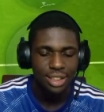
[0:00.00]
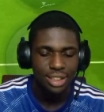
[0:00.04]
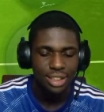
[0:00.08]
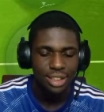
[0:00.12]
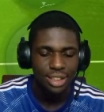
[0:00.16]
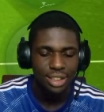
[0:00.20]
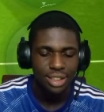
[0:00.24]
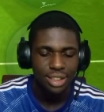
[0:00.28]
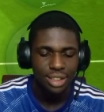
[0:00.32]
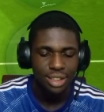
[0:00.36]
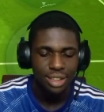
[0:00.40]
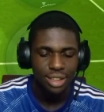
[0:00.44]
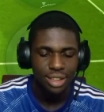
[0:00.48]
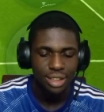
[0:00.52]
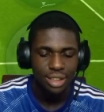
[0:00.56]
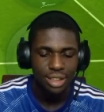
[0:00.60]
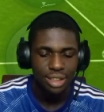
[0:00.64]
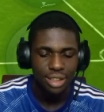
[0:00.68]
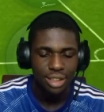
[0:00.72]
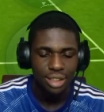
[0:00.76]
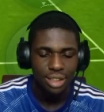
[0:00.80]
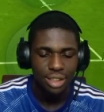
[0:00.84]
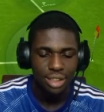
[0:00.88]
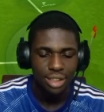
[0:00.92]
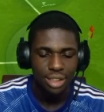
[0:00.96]

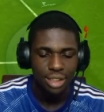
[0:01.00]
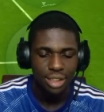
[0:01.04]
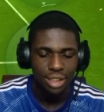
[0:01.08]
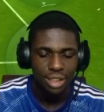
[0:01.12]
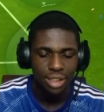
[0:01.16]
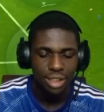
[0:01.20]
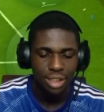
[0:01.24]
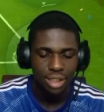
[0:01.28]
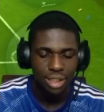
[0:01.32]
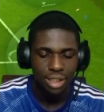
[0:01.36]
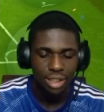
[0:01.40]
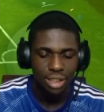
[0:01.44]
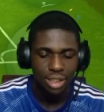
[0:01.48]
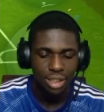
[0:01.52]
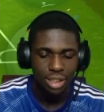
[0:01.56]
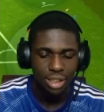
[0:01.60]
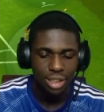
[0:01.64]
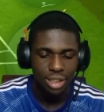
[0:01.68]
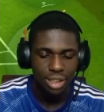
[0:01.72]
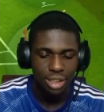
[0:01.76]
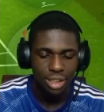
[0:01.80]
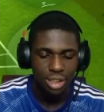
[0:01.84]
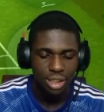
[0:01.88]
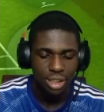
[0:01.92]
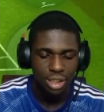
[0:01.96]

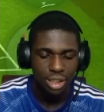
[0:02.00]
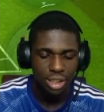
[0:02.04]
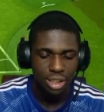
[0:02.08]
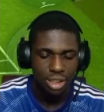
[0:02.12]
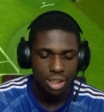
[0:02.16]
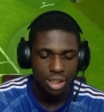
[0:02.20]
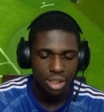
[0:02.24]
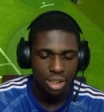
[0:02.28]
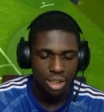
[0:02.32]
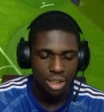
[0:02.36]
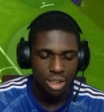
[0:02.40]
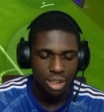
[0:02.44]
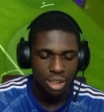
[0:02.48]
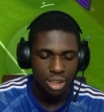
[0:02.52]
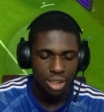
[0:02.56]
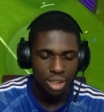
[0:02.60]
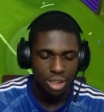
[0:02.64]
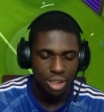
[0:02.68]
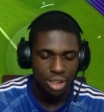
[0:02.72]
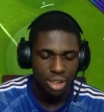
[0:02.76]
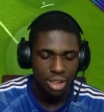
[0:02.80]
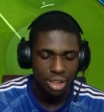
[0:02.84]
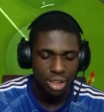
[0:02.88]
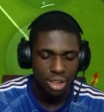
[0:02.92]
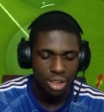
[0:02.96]

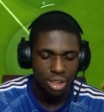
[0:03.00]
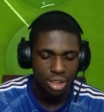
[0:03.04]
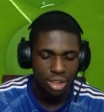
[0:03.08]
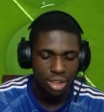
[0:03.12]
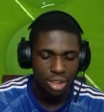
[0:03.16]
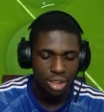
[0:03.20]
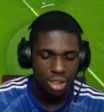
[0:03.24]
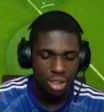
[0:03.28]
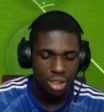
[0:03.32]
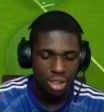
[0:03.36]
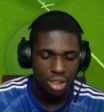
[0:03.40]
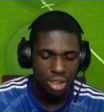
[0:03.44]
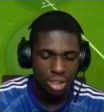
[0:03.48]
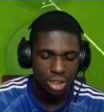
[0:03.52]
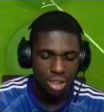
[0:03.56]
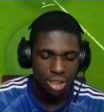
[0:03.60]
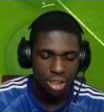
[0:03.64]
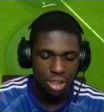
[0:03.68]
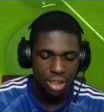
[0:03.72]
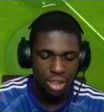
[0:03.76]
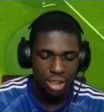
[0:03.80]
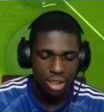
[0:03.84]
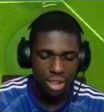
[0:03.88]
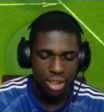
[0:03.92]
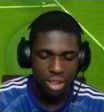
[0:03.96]

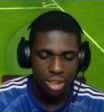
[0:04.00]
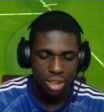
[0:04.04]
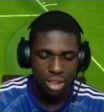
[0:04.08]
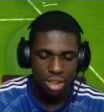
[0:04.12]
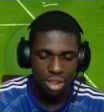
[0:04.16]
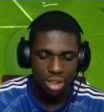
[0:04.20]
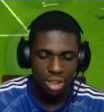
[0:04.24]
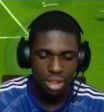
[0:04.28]
Nobody speaks.